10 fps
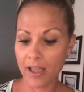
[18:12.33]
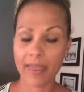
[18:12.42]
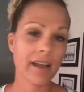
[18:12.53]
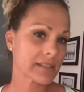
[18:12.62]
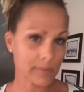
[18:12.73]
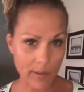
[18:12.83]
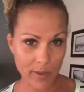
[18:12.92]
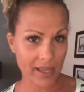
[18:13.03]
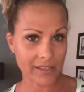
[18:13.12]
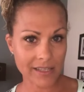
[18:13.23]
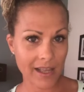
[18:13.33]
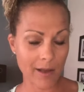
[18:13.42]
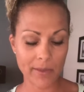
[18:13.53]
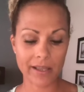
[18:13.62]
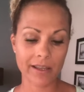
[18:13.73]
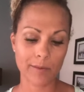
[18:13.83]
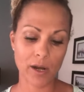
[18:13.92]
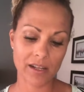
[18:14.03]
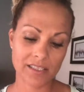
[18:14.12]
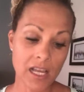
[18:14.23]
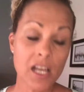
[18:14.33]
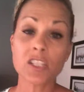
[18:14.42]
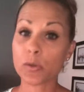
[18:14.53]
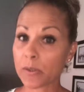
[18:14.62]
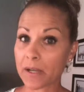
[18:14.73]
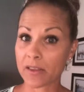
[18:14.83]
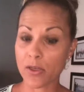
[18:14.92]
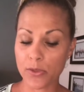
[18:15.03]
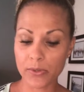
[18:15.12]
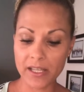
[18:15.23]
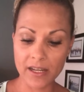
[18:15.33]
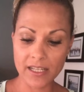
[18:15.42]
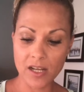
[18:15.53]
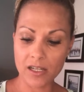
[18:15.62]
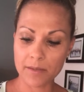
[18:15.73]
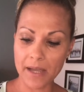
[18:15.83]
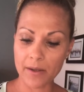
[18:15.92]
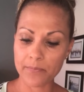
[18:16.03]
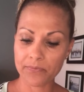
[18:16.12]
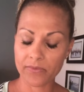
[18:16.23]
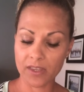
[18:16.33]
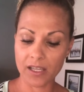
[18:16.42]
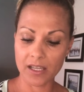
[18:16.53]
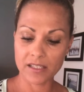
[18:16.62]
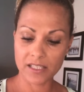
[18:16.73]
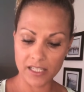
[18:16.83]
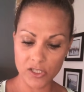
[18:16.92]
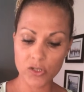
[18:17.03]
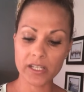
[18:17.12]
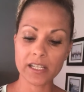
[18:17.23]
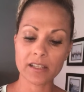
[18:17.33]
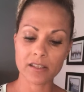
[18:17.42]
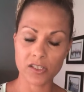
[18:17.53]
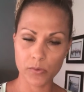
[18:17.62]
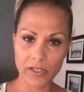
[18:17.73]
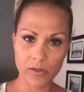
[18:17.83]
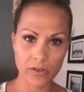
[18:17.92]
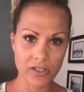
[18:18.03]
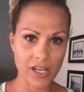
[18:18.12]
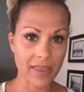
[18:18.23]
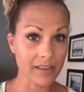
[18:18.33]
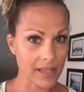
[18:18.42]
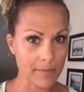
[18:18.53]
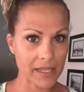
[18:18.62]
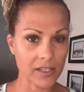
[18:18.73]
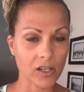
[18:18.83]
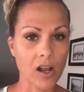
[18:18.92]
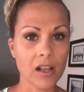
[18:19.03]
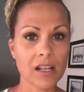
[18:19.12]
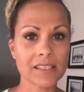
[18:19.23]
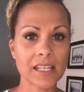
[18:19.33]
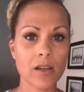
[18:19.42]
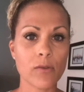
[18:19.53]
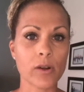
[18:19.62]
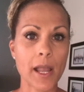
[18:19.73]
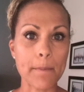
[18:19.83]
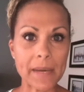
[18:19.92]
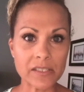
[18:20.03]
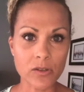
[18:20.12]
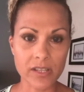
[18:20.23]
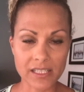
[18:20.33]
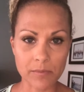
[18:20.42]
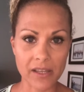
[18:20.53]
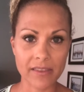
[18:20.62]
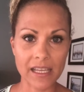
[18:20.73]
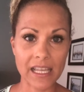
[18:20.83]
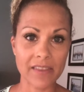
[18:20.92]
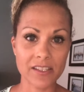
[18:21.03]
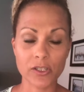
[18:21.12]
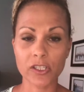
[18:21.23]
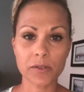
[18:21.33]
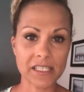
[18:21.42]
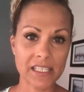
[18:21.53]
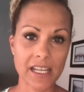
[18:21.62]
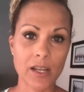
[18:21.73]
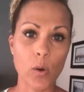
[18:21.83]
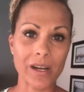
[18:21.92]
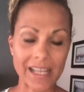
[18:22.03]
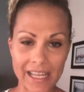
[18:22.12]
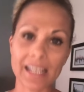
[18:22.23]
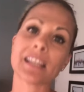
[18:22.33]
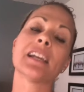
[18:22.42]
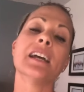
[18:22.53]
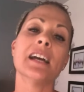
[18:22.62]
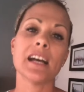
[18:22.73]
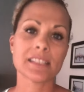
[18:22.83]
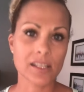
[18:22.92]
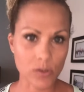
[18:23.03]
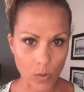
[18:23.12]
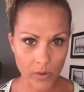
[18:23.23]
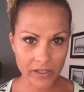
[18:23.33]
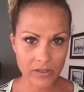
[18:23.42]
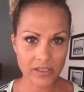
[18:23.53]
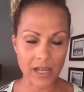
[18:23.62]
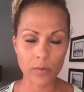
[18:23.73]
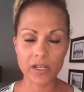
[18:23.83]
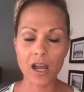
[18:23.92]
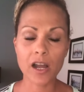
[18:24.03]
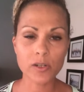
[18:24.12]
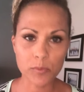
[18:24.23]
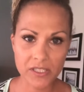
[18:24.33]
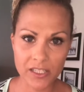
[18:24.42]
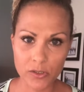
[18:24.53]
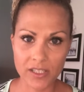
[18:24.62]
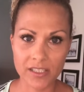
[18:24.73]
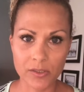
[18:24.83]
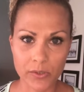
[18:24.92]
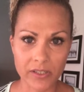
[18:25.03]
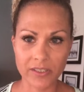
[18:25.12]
That's my PSA on my cleaning products. So anyway, the 3 that I talked about, the tea tree, the sweet orange, and the lemon are all on sale for a bundle this month. Again, these are USDA organic essential oils. I 100% trust these oils.